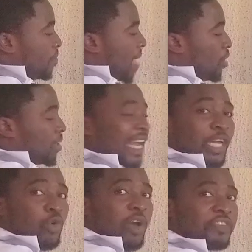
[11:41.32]
by looking
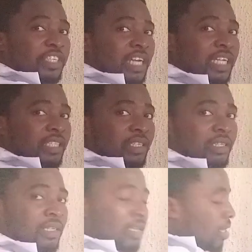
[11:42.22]
at the coefficient
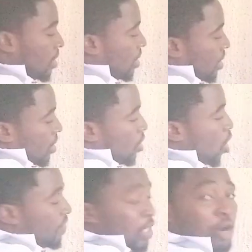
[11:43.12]

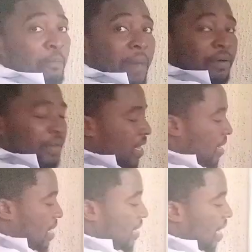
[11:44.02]
of the compound
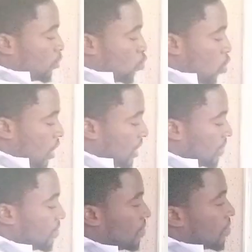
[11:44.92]
here, that's
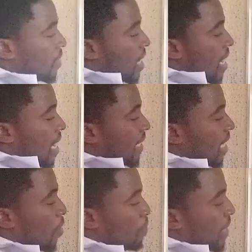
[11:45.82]
1.
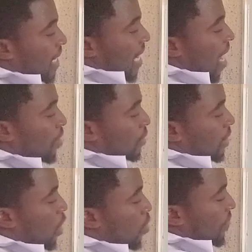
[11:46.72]
And then I'll pick
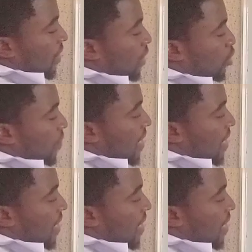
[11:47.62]
out the coefficient